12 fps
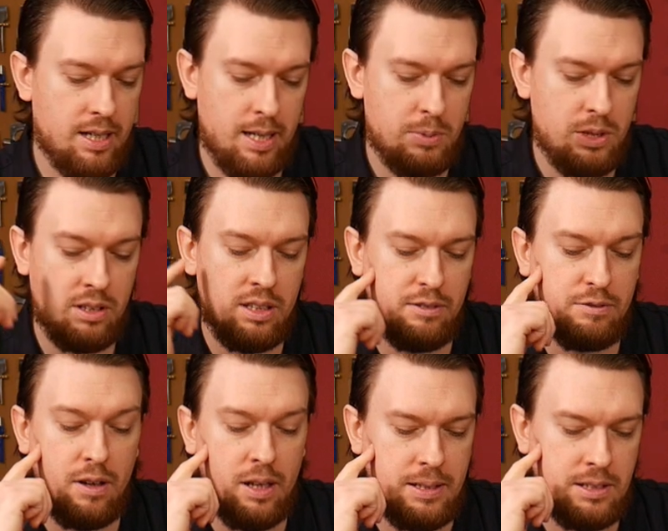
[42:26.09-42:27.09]
Absolutely
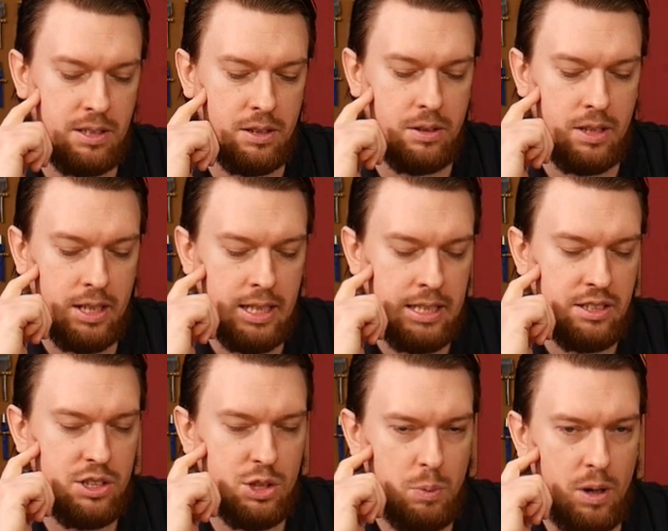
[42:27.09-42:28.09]
fine. So
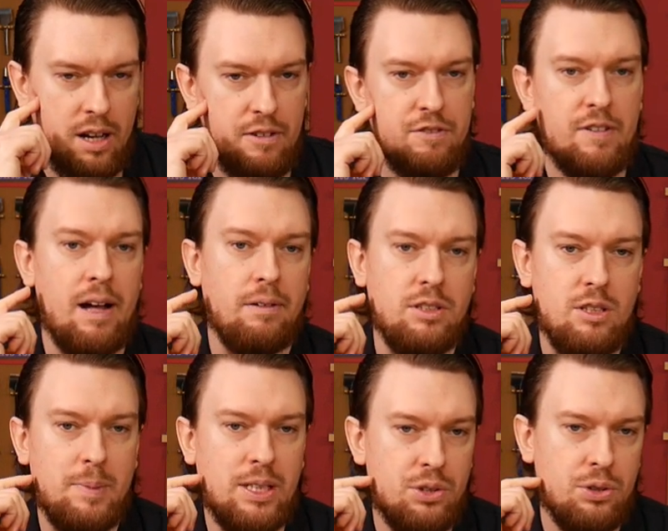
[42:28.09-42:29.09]
it's just what I've found
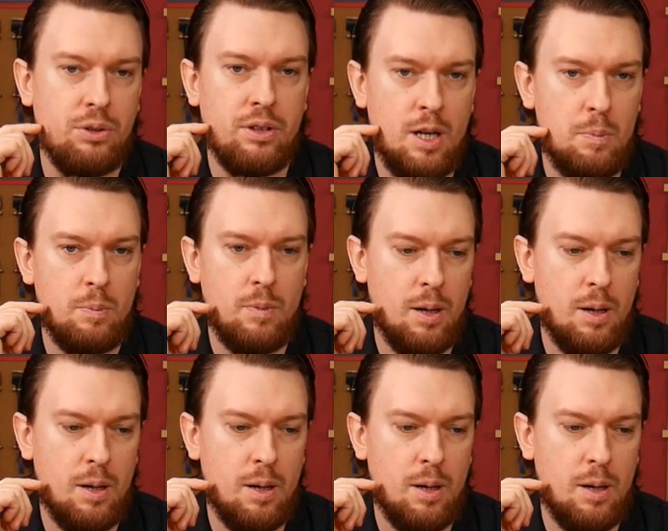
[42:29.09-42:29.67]
to be true, and I,